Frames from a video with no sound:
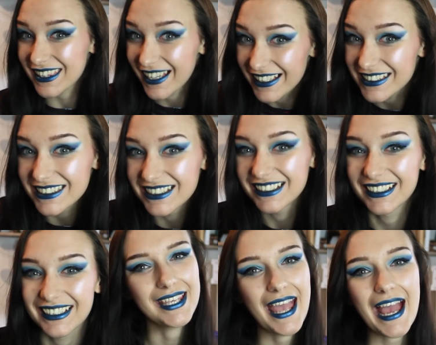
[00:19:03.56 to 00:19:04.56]
this.
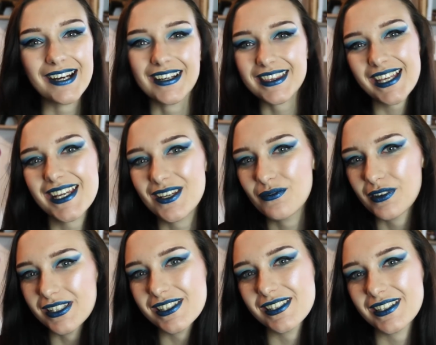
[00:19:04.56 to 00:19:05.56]
Anyway, thank you for
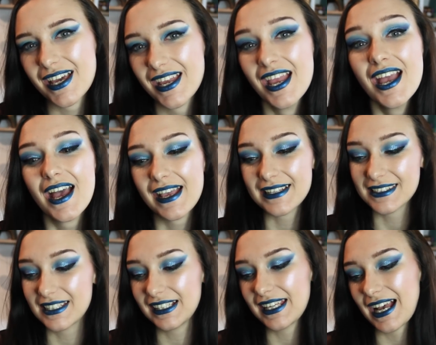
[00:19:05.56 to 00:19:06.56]
watching today. It's
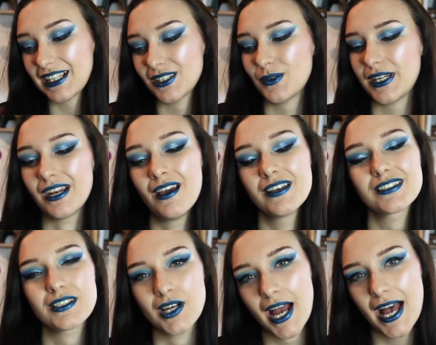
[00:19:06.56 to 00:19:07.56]
nearly Halloween,
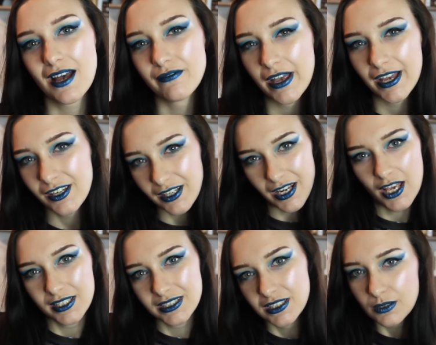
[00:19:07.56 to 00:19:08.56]
so have a good
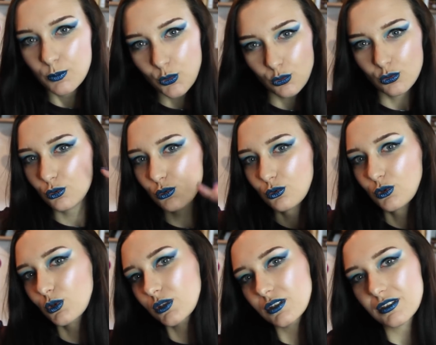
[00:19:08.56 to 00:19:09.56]

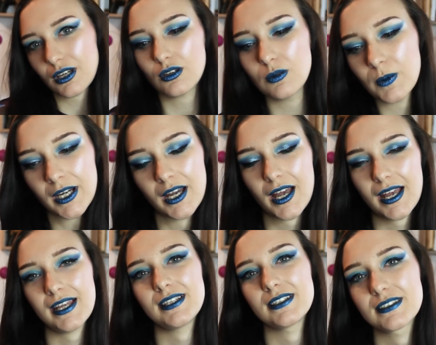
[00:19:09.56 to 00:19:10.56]
Spooktober
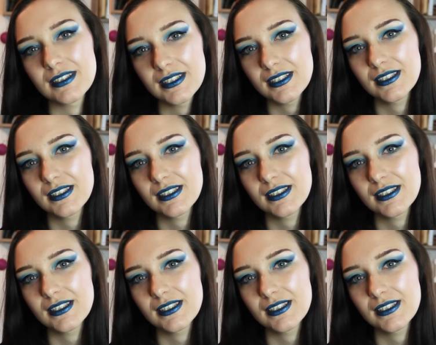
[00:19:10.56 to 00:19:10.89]
and